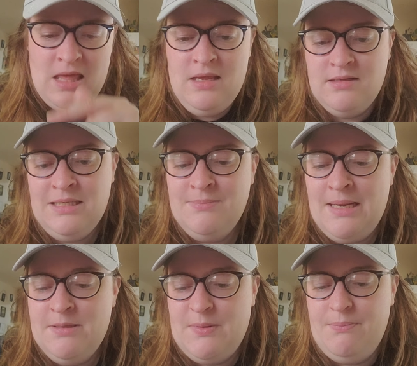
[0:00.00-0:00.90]

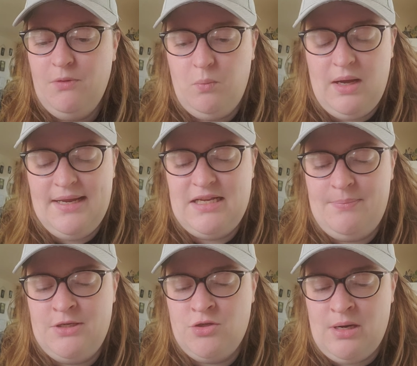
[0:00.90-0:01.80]
Sometimes people wind
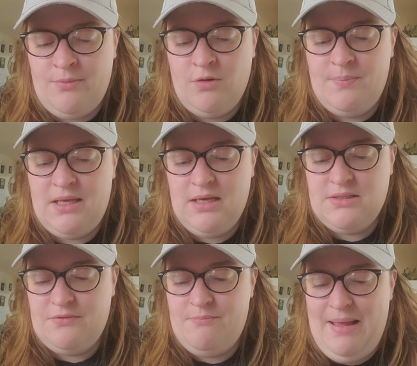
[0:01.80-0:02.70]
up in trouble because
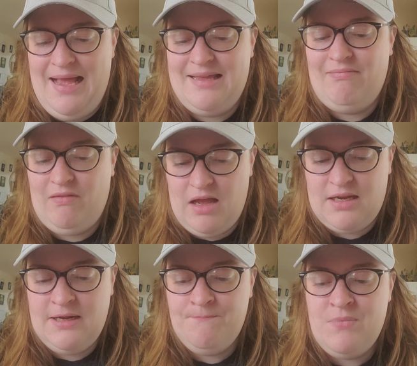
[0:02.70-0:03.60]
of bad
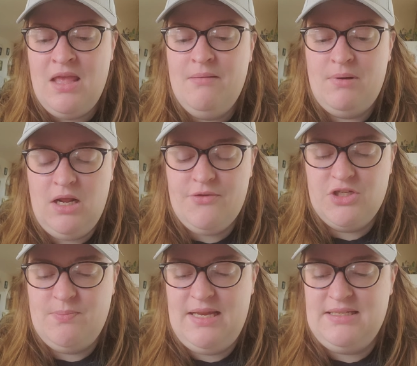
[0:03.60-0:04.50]
luck, but
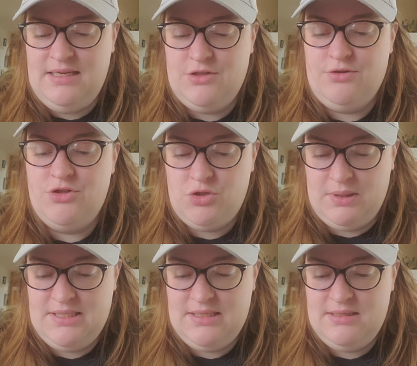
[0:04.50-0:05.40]
others make dangerous
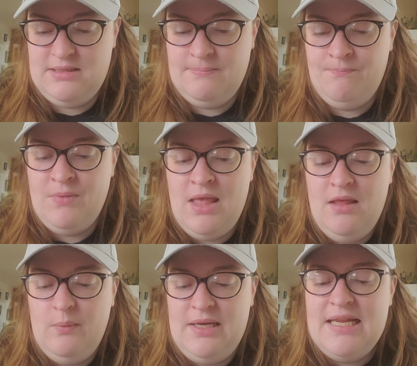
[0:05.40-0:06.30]
choices.
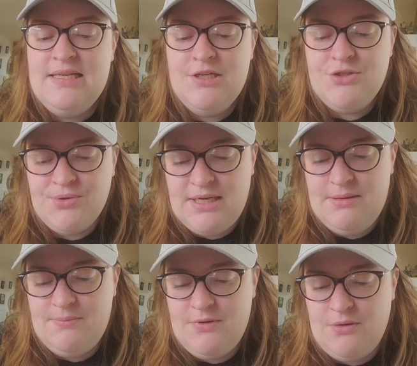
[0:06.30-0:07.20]
We need to
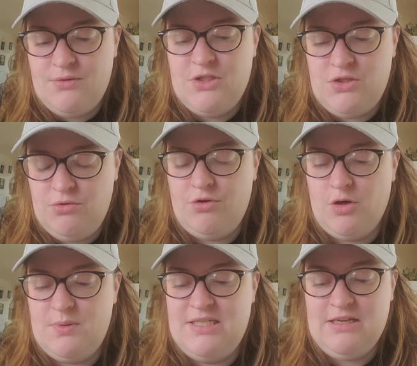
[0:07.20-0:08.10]
treat those two
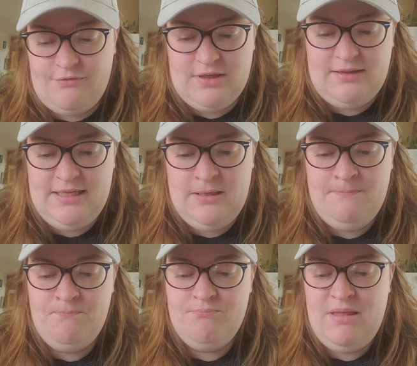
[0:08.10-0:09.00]
groups differently.
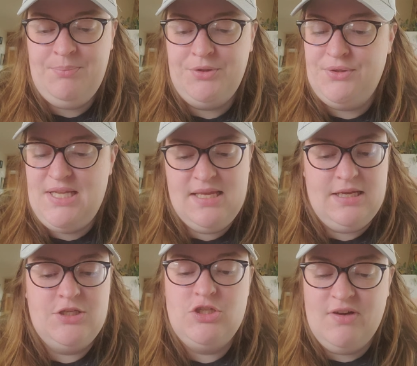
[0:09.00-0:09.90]
People who take
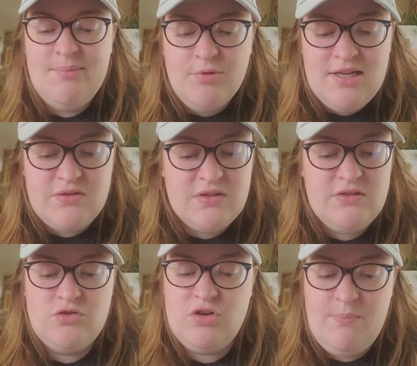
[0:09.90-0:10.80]
extreme
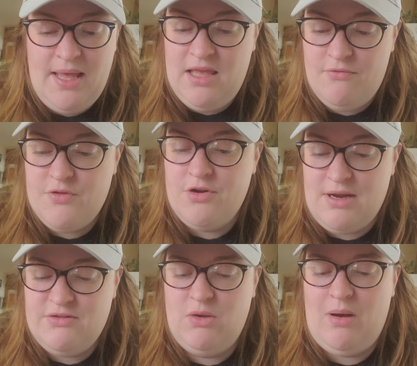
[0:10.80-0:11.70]
risks should pay for their
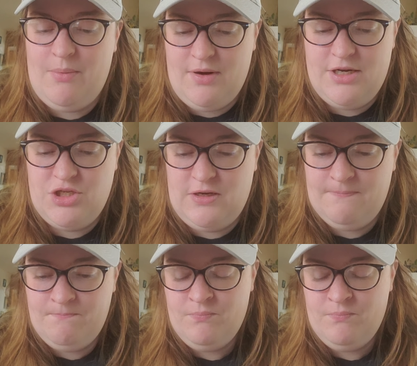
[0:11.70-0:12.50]
rescue operation.